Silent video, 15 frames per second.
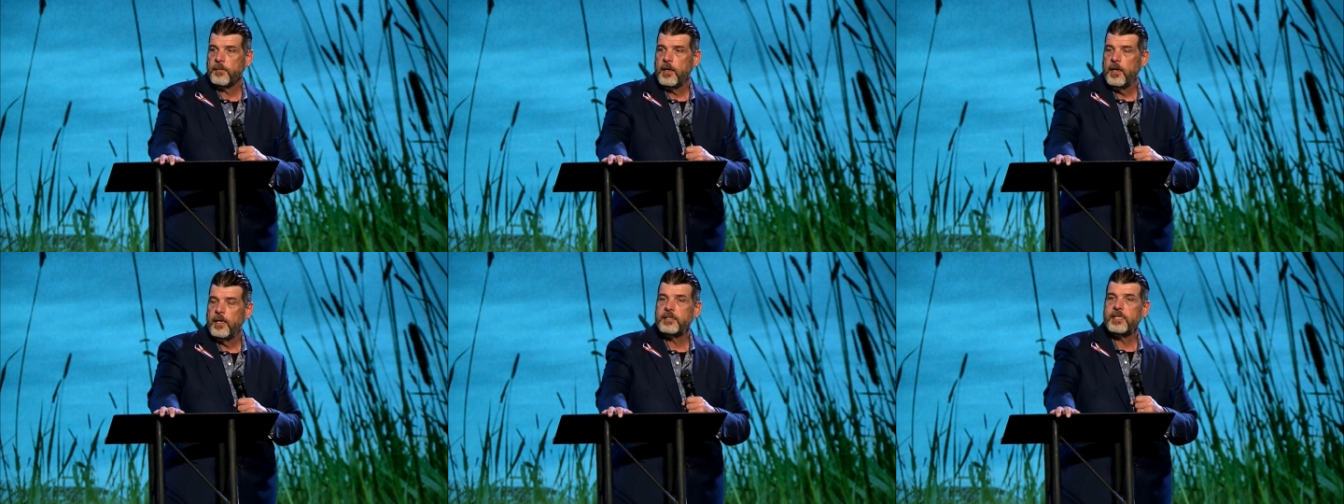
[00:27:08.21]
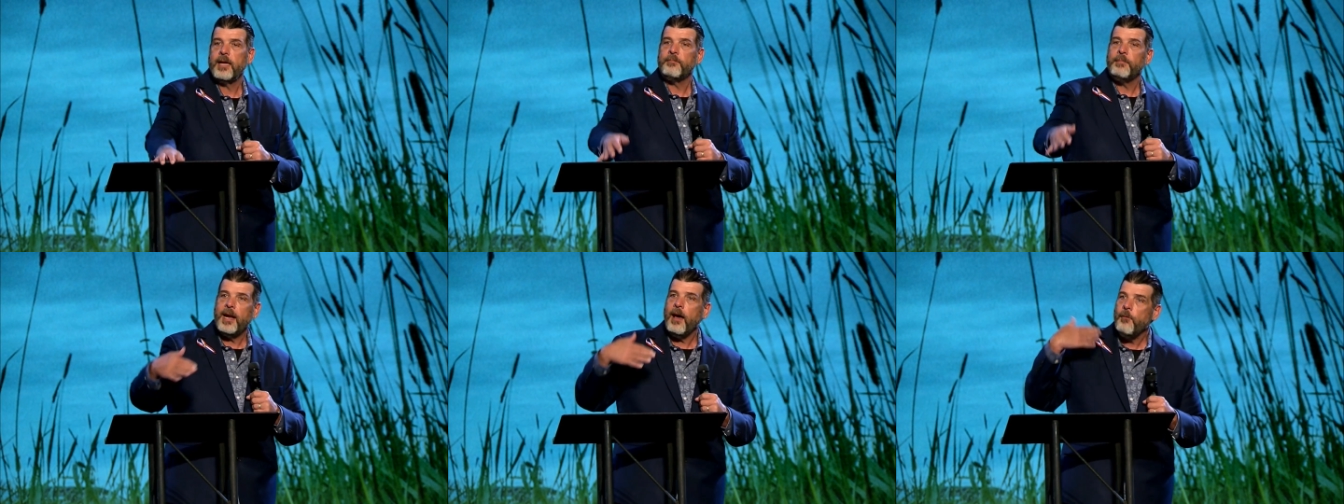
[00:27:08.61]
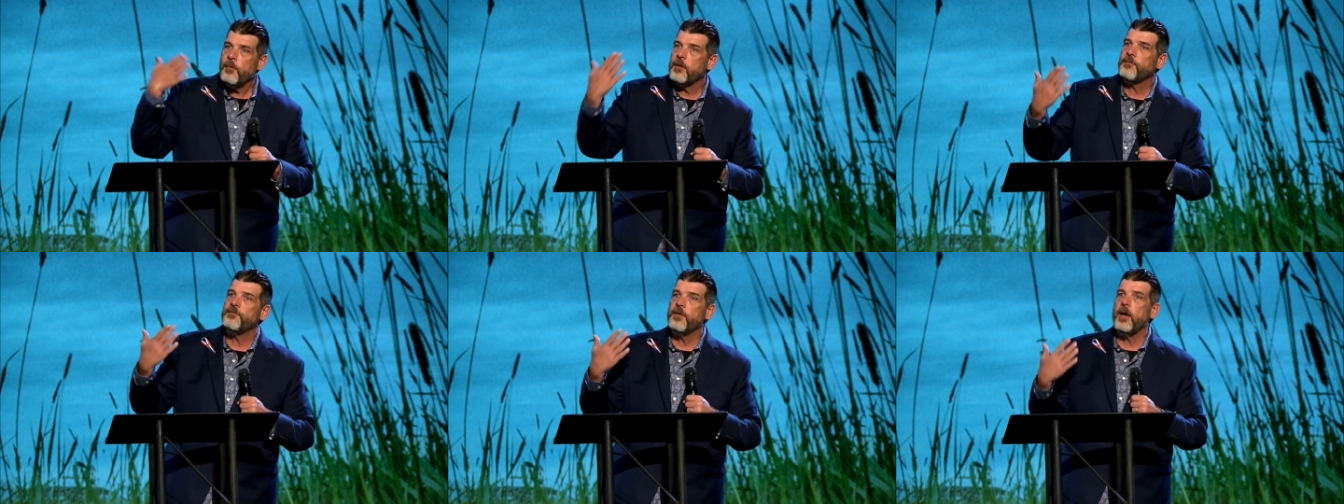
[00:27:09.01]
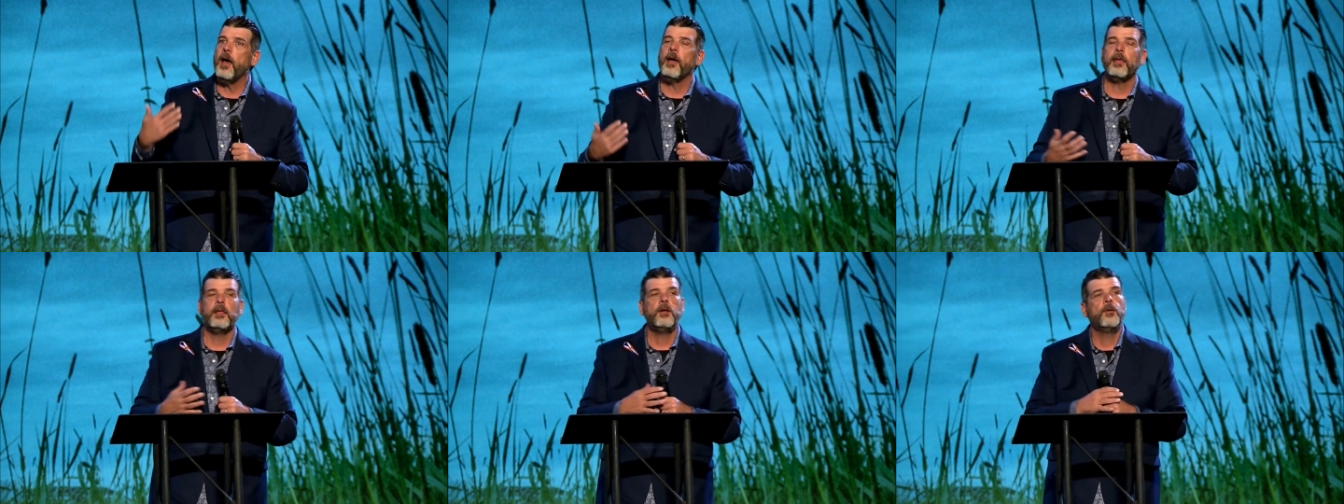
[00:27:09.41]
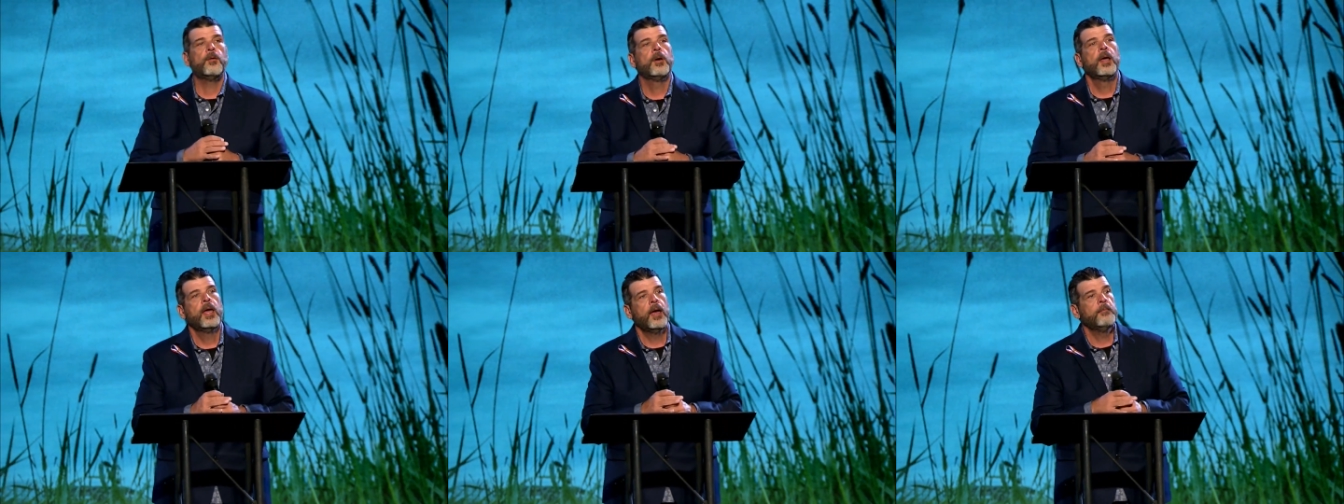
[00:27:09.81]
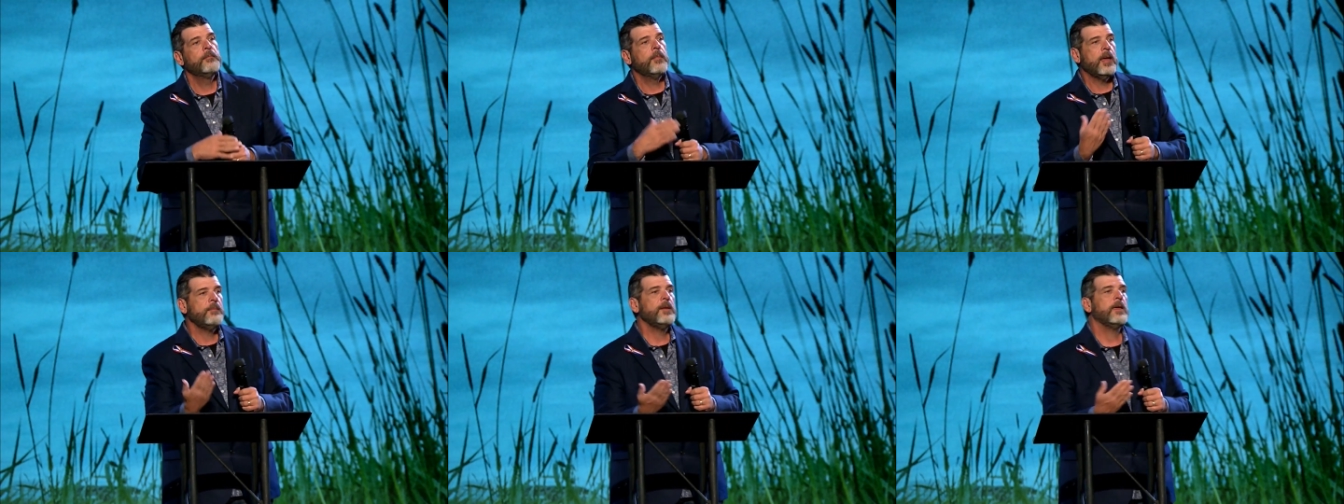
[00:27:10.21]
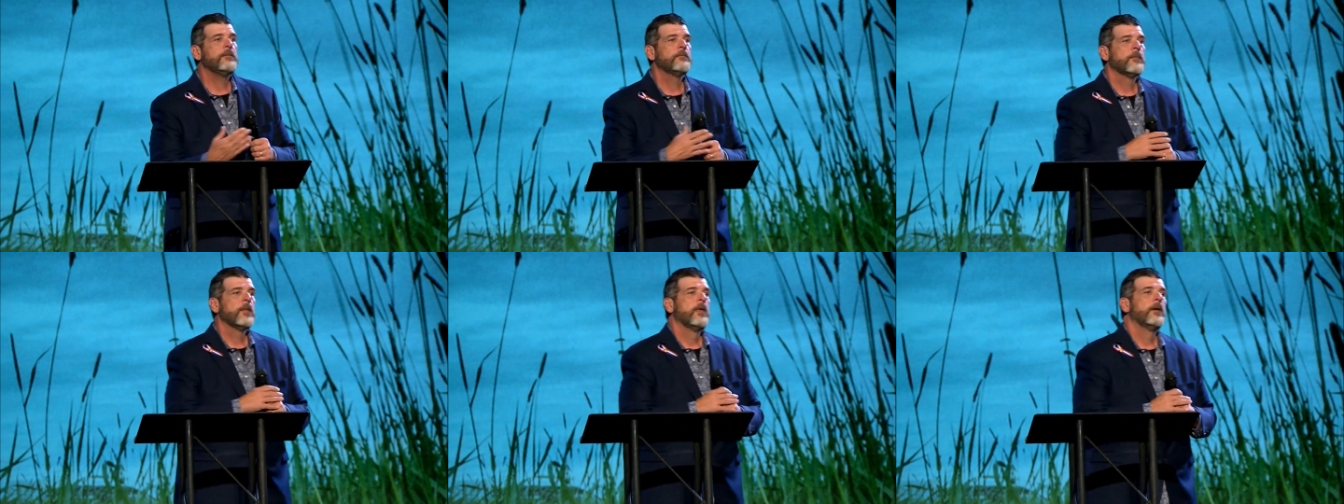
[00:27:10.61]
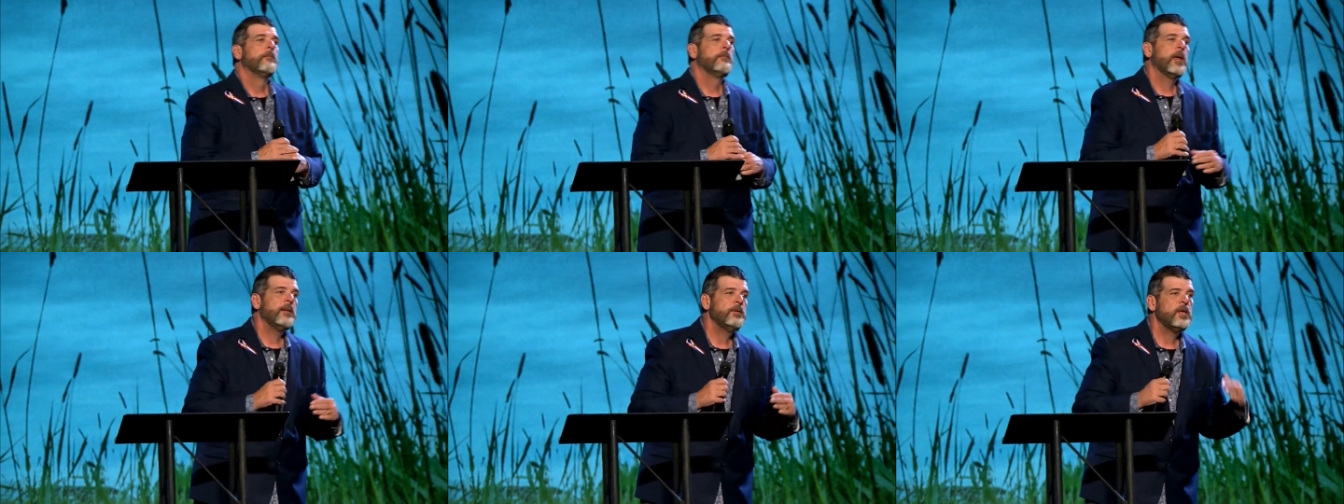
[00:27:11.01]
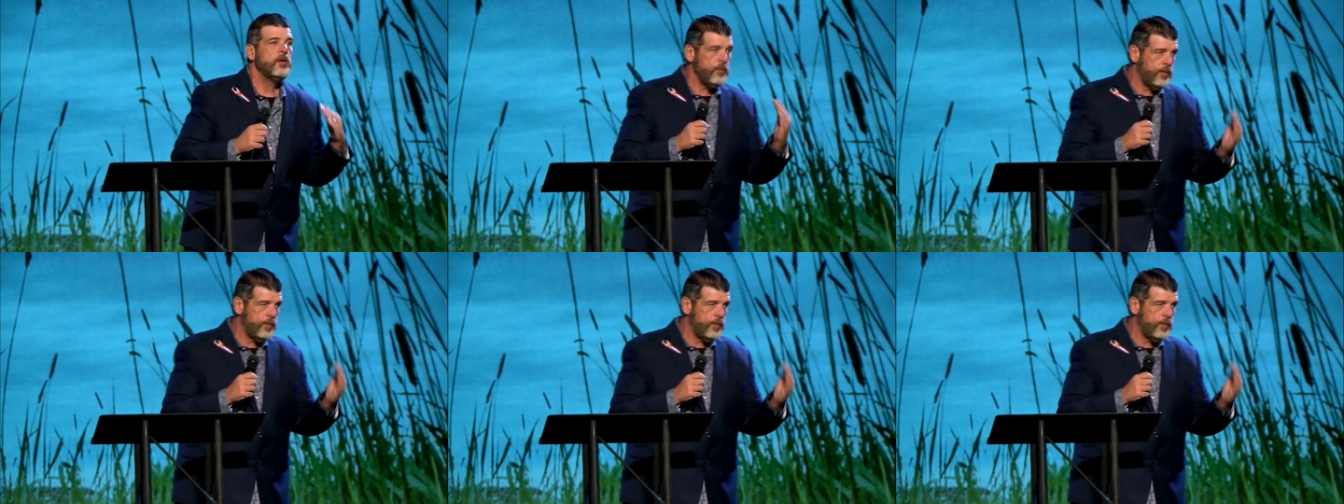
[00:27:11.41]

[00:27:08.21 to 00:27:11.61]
And it's like, man, I would have felt, you know, and maybe, maybe you